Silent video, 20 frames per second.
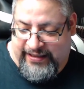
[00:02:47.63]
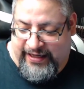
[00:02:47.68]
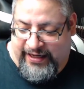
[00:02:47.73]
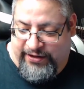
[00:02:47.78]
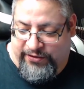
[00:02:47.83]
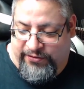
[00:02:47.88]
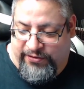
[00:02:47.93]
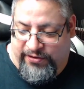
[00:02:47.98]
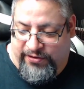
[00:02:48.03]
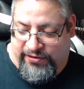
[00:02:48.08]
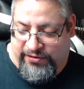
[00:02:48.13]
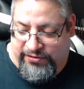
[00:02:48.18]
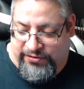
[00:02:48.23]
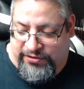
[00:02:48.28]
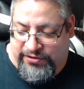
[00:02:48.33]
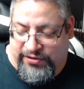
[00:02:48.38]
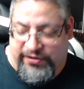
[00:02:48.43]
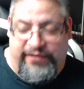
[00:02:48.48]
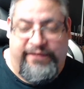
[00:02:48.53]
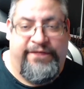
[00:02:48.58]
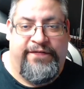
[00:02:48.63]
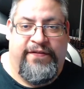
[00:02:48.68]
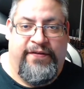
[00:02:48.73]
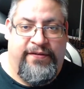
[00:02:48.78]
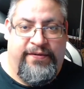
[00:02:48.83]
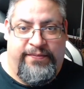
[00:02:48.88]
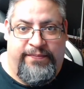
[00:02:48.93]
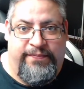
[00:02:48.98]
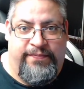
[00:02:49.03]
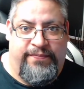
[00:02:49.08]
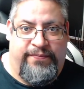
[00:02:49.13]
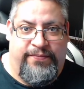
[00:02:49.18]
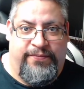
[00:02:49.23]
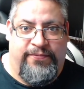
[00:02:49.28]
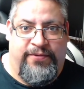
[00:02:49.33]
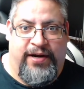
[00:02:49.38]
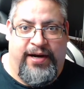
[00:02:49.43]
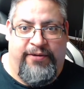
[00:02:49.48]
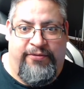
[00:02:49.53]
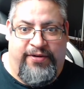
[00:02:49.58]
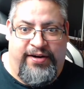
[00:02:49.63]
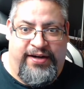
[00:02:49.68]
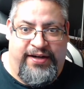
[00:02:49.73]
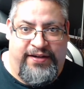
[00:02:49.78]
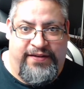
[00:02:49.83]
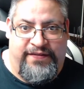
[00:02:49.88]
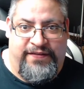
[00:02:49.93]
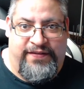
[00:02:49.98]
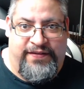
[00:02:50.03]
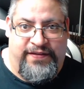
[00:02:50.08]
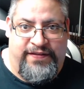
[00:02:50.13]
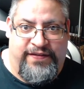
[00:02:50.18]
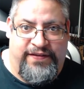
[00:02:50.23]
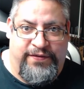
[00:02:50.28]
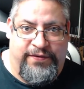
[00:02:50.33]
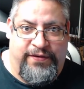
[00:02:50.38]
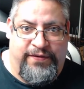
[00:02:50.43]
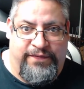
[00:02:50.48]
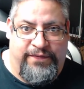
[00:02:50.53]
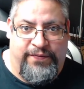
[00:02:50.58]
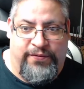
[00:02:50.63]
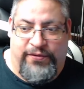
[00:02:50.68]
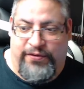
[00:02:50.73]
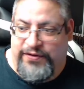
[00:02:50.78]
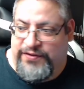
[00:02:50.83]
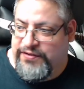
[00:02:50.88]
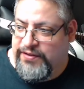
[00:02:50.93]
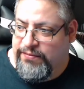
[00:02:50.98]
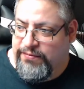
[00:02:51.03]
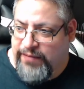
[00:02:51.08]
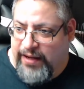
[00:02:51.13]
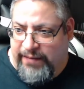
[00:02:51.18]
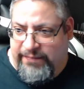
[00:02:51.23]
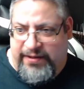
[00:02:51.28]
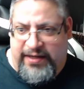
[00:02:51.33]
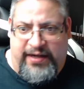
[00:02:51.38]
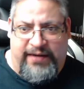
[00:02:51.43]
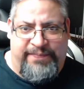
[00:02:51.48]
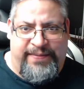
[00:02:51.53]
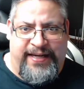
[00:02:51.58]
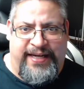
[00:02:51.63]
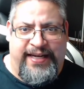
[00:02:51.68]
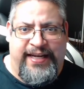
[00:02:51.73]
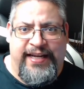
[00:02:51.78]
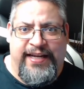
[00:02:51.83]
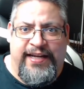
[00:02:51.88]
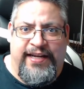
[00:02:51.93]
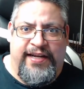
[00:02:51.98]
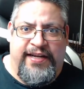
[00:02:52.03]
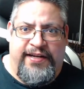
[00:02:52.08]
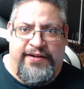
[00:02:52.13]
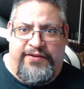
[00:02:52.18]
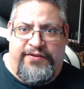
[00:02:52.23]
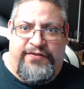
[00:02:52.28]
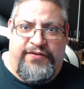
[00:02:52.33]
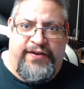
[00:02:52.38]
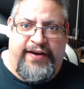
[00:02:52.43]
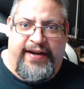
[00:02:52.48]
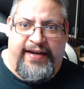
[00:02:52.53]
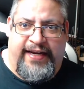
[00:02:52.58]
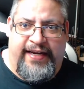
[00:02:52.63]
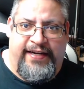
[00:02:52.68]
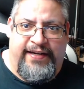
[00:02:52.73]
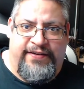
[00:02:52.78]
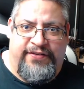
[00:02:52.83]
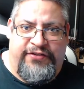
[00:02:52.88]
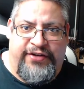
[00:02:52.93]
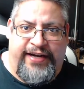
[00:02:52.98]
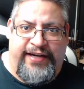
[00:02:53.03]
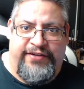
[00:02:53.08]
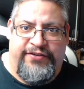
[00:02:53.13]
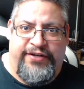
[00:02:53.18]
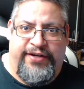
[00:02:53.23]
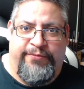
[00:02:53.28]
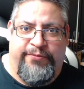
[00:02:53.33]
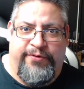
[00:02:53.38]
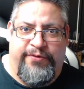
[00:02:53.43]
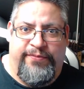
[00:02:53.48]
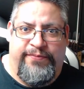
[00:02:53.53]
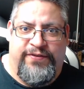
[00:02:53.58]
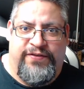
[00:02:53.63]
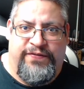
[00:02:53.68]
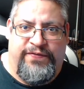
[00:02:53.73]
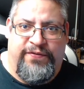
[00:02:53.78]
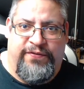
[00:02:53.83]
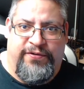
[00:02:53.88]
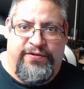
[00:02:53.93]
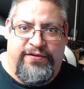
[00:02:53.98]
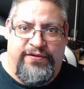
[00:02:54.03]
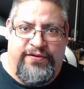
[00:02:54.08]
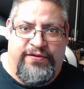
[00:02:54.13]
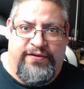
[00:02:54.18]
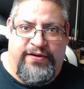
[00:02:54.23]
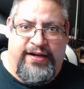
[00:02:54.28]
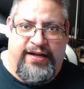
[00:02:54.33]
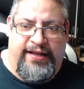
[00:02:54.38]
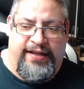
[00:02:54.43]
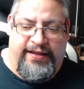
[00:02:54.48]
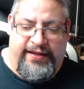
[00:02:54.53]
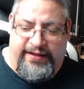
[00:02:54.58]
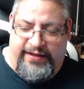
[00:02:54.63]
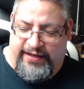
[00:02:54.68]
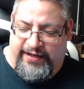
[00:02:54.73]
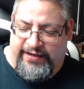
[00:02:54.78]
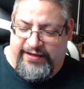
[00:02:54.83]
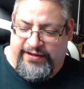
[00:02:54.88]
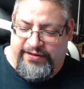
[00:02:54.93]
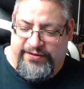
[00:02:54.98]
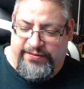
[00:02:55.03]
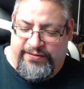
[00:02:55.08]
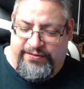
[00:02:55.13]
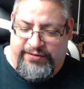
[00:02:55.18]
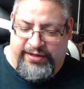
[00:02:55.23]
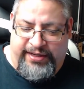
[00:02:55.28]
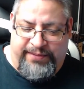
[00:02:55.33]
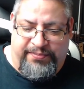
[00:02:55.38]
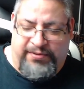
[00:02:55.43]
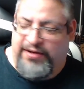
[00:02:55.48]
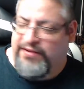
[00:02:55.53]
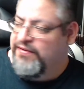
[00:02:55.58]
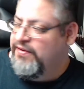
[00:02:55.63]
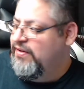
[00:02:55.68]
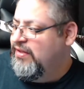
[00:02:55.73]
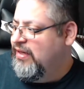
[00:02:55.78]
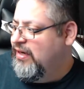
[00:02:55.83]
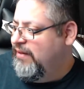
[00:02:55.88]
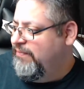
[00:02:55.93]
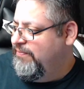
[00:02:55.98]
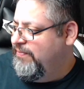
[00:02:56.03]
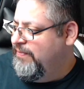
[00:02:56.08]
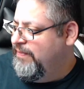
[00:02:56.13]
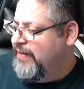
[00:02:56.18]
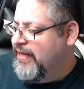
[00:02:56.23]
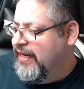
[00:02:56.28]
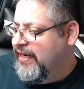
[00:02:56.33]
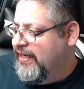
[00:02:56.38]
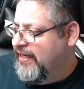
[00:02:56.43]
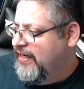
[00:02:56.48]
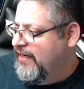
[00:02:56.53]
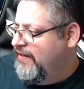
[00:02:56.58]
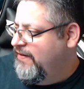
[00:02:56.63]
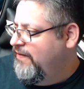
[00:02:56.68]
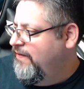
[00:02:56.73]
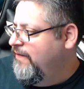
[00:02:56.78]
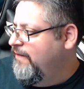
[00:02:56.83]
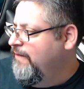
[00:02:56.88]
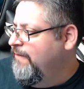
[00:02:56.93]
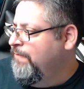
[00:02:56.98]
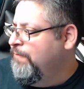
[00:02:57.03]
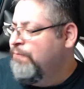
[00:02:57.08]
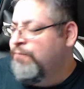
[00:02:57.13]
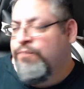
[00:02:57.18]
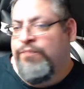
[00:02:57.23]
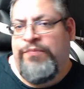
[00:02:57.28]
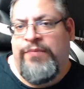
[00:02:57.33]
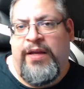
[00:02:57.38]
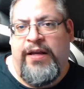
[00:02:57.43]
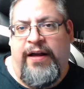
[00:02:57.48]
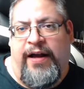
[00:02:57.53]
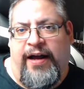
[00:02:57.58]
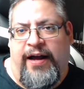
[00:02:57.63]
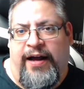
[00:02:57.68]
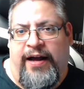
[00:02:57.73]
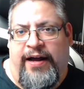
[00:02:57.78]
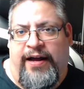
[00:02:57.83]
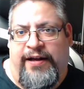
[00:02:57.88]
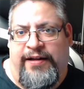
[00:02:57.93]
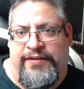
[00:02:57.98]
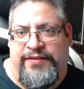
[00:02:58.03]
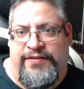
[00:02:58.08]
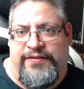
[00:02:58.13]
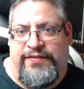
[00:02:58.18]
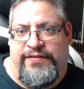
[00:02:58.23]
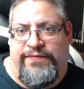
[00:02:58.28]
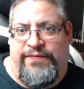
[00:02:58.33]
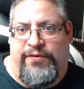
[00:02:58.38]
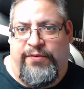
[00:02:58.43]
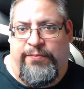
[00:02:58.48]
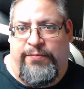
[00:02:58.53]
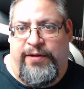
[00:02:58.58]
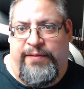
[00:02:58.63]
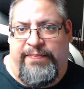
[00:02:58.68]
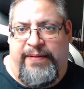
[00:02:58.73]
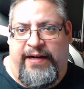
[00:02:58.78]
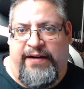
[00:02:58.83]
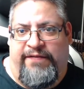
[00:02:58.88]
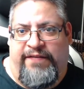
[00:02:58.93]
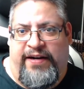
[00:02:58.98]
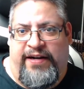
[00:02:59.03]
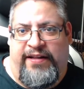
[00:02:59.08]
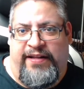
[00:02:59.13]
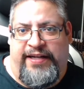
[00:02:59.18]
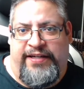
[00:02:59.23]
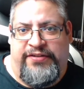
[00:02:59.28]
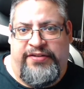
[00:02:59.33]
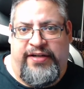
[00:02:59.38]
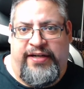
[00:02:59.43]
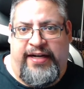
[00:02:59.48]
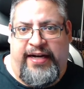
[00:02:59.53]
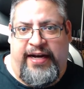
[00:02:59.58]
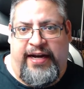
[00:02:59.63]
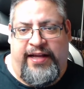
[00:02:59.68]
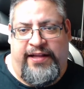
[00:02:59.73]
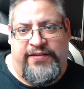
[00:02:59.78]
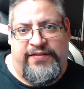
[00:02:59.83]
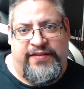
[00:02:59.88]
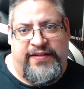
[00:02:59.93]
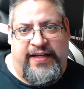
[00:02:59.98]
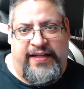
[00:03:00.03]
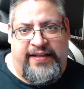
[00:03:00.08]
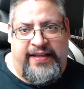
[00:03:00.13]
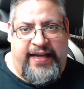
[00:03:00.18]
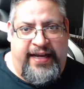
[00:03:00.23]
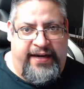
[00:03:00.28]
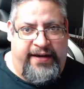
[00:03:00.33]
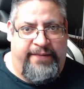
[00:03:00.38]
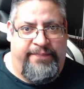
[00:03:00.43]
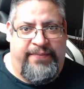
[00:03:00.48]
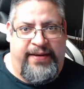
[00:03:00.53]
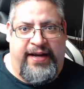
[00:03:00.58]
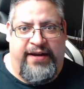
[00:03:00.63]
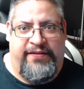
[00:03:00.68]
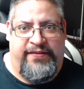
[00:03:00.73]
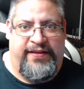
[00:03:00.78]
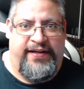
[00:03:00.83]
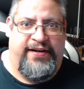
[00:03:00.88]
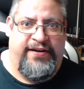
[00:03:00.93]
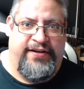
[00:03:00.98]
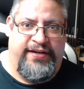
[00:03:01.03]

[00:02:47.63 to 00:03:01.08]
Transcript: all good for what I wanted to it for. So I'm going to be changing rooms for another 3D printer that I'm getting in with better ventilation, and I'll set that up out there to